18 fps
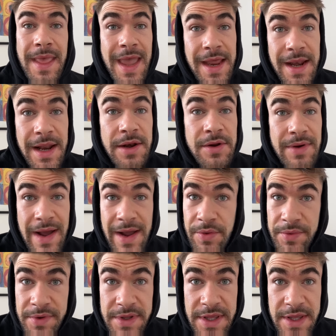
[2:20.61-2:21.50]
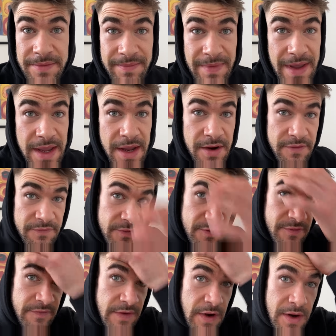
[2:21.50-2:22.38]
And I know I want to keep my hair
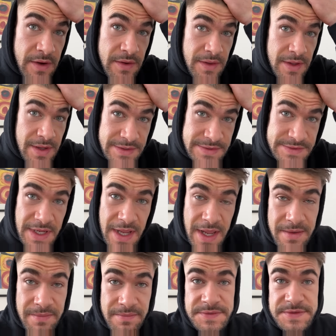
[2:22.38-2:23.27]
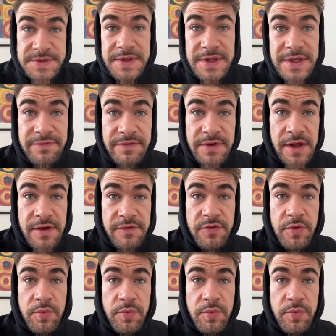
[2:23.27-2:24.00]
for a very long time, so they even offer